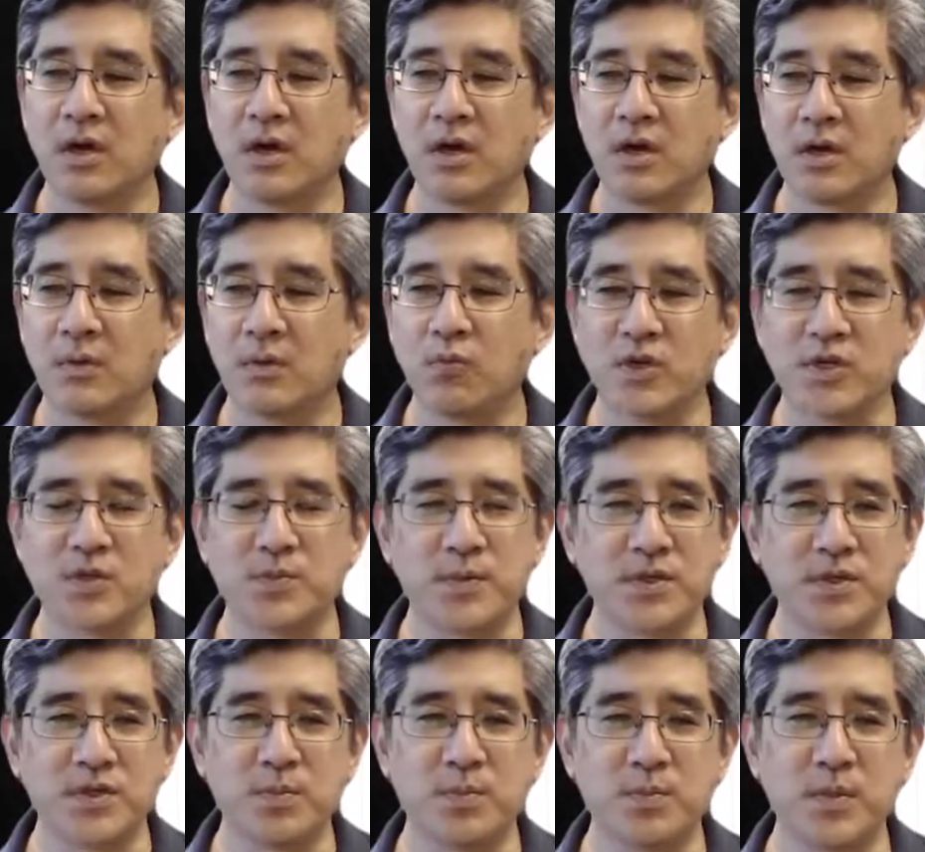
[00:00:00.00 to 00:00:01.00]
what's
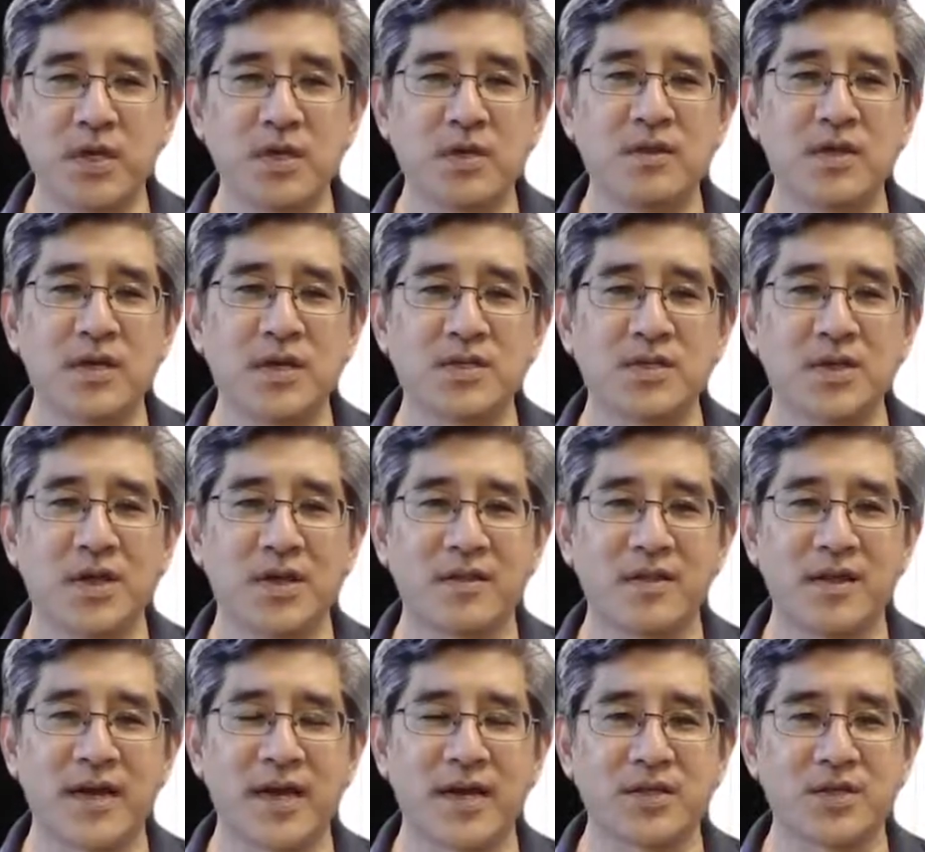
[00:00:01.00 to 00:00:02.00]
been submitted, things like
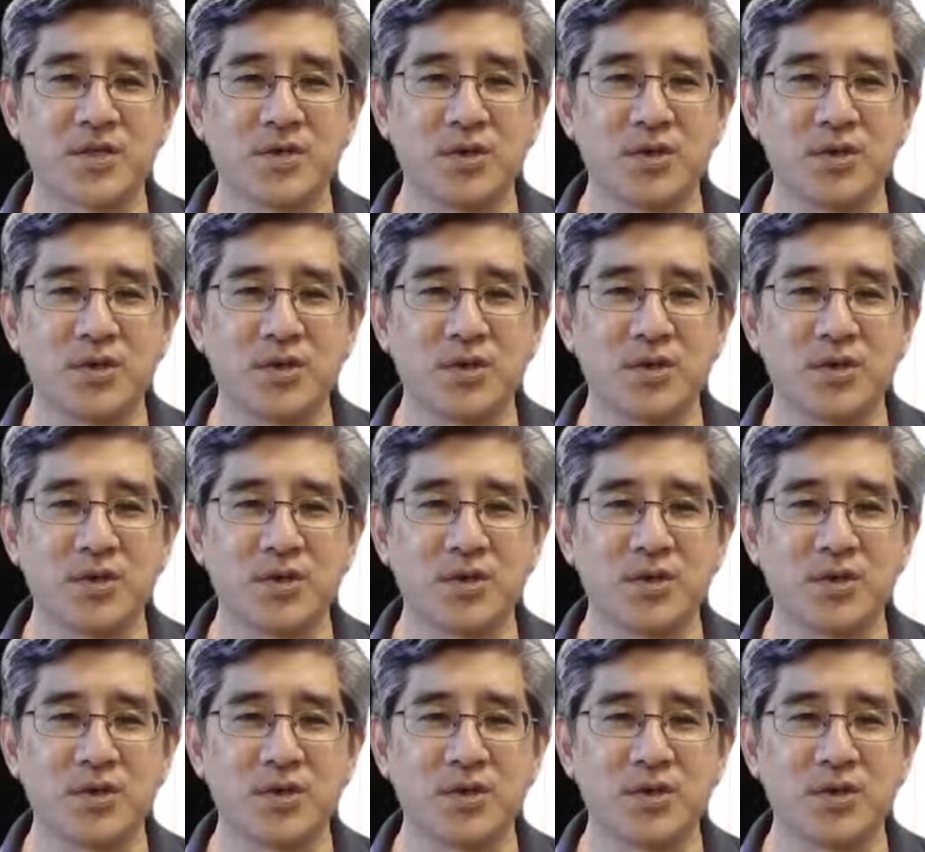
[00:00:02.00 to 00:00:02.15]
that.